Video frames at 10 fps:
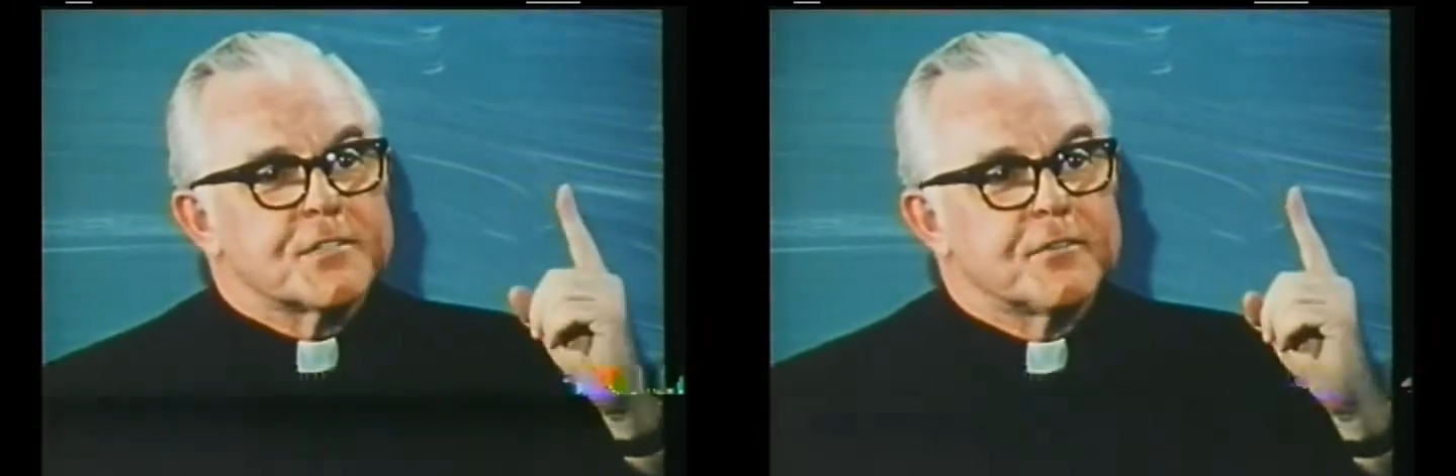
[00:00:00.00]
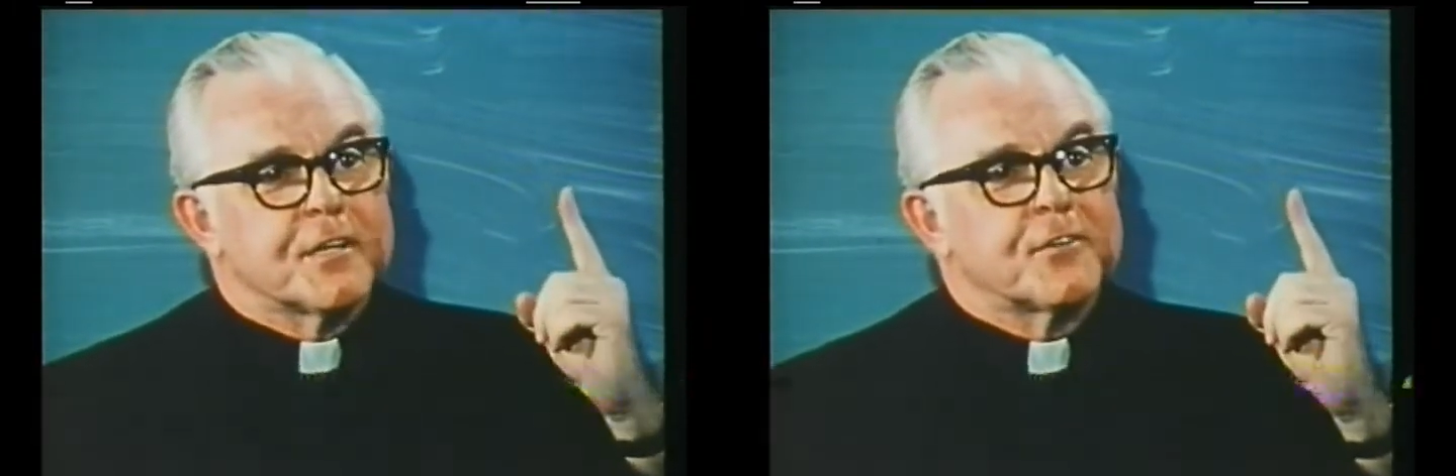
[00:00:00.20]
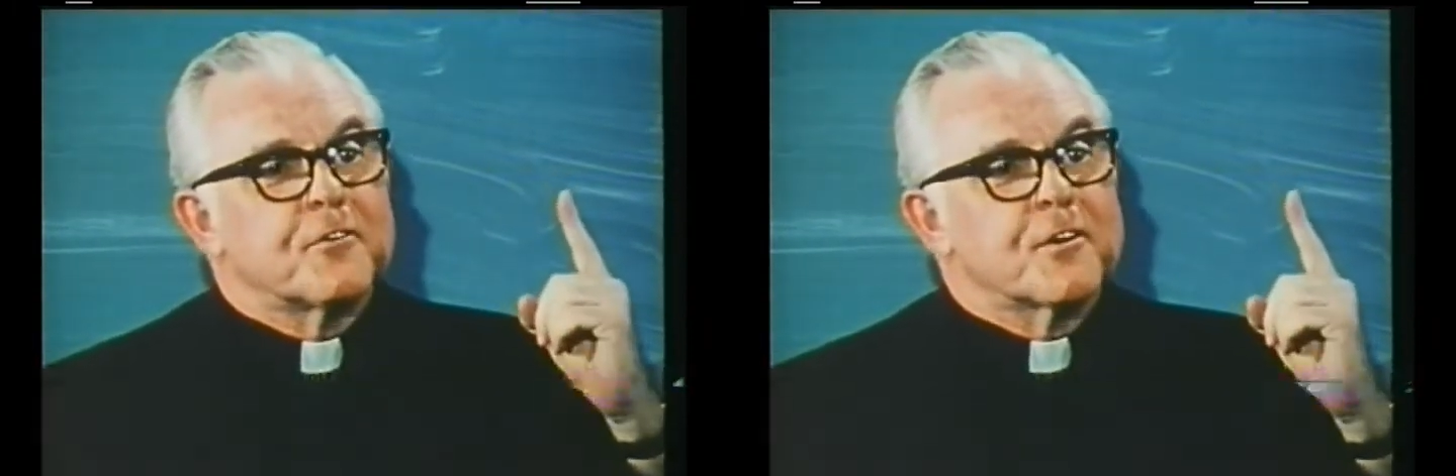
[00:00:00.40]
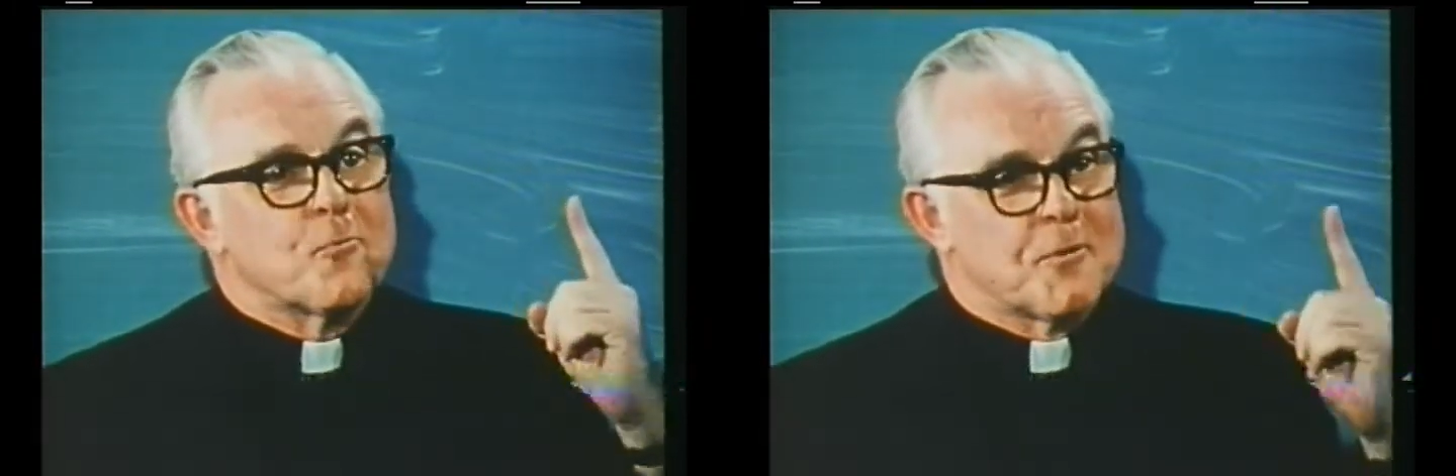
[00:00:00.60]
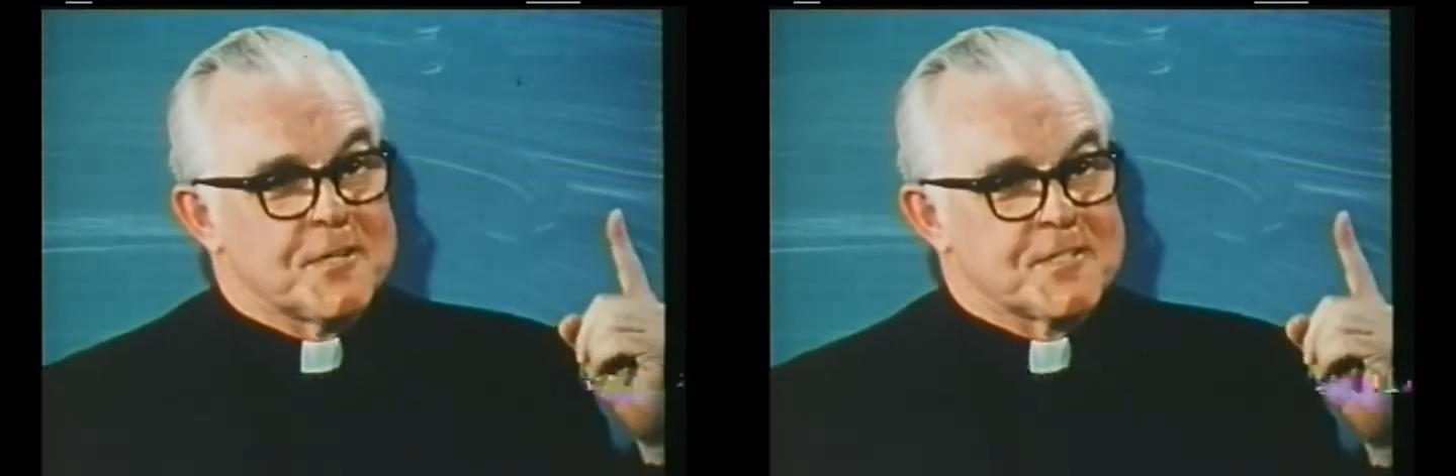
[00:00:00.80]
You get drunk
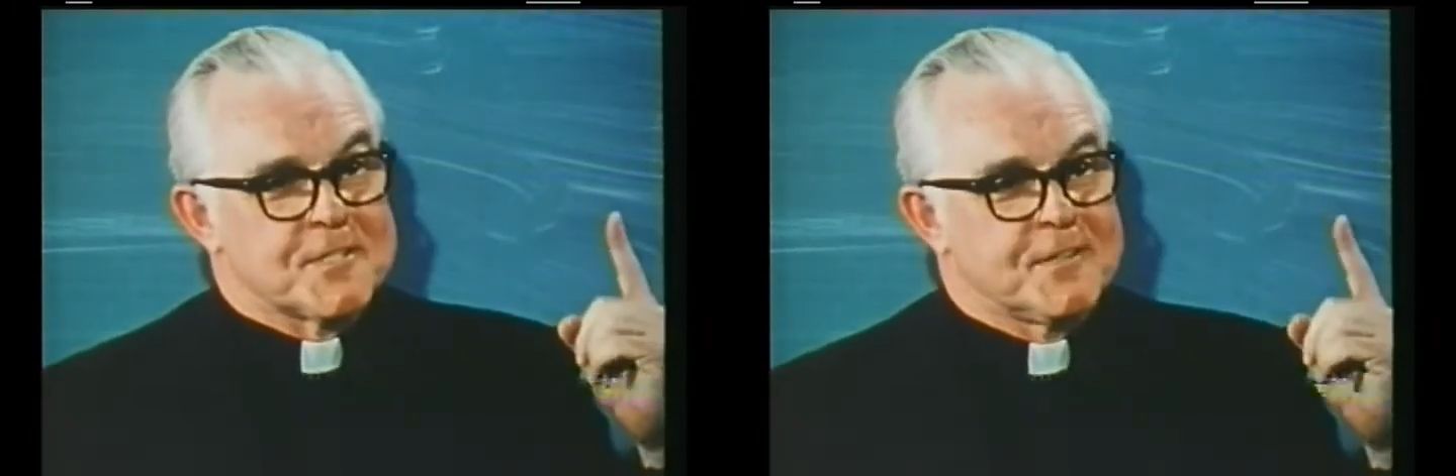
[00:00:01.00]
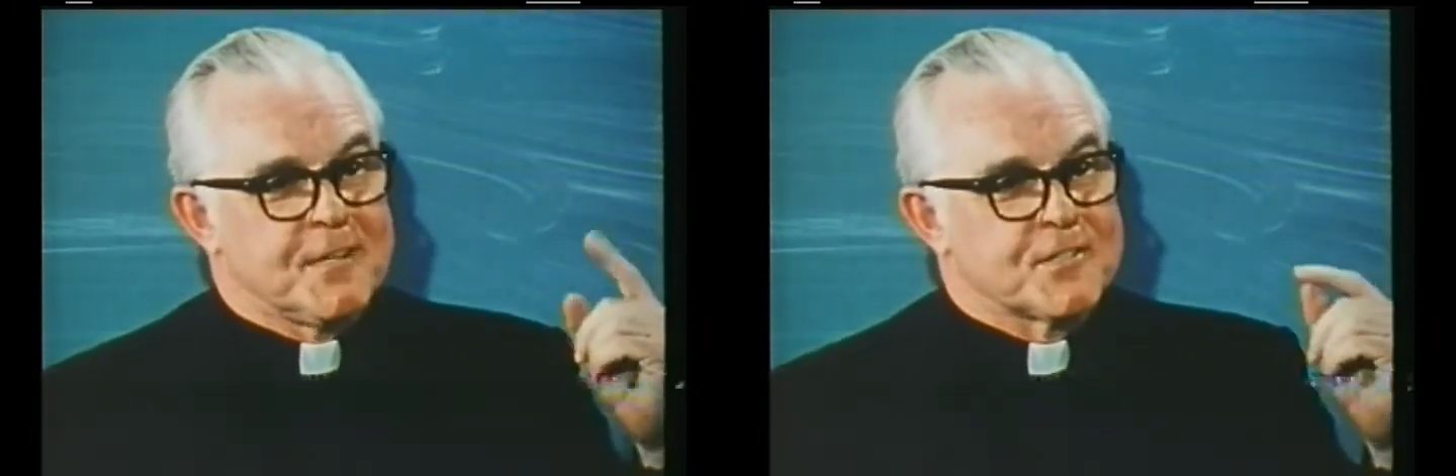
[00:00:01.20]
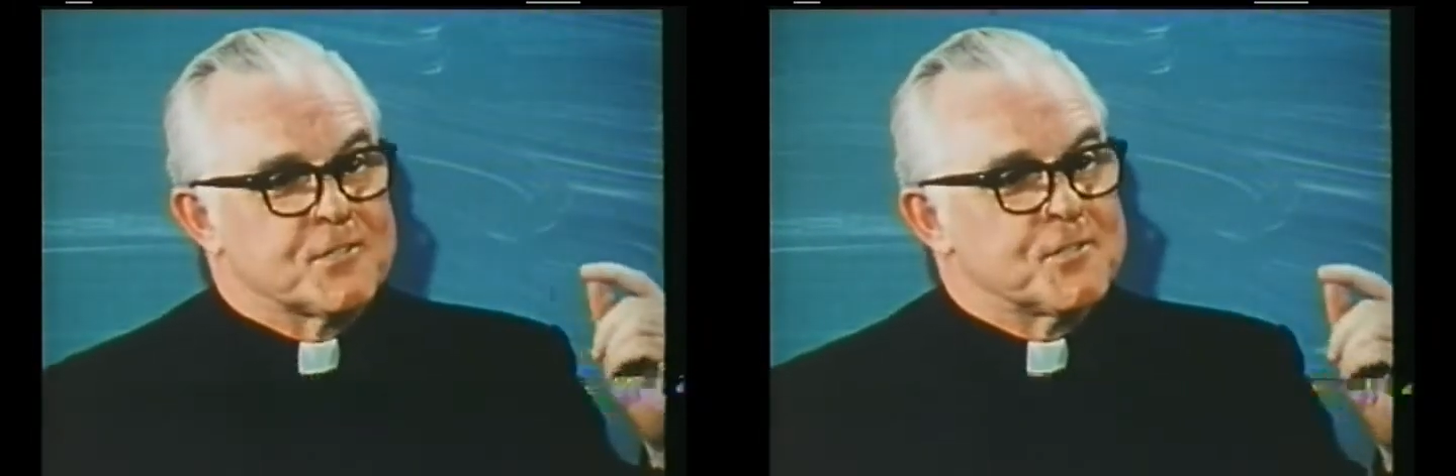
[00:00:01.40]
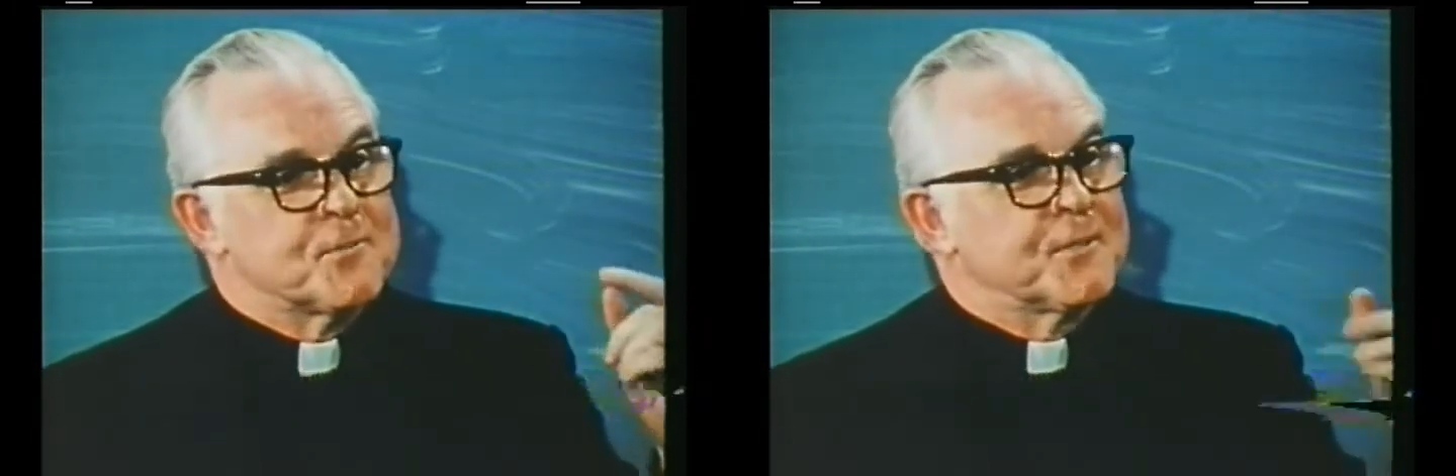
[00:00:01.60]
once as a Jew,